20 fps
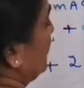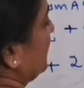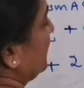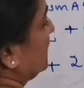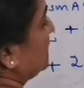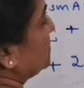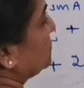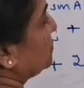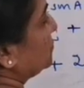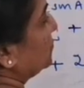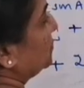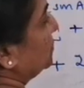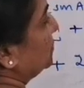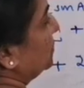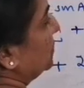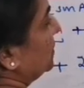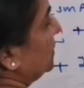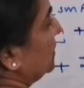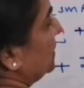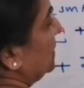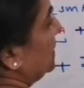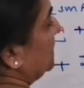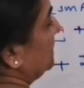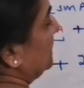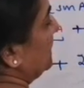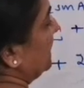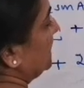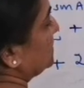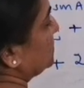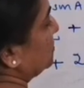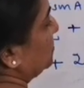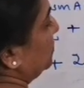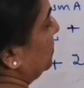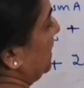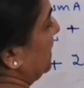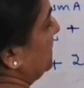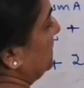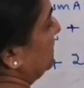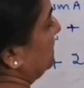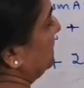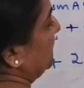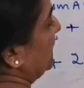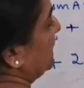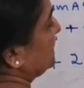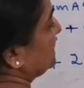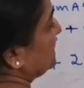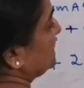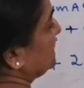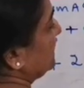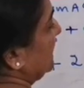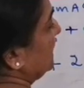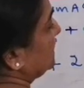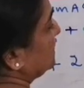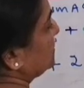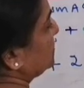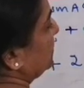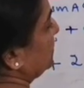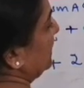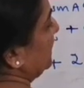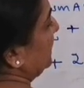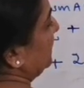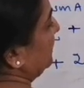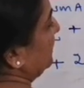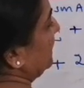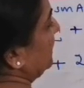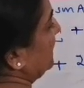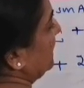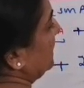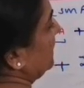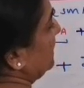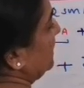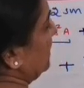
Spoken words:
A 2 plus 1 plus tan square A,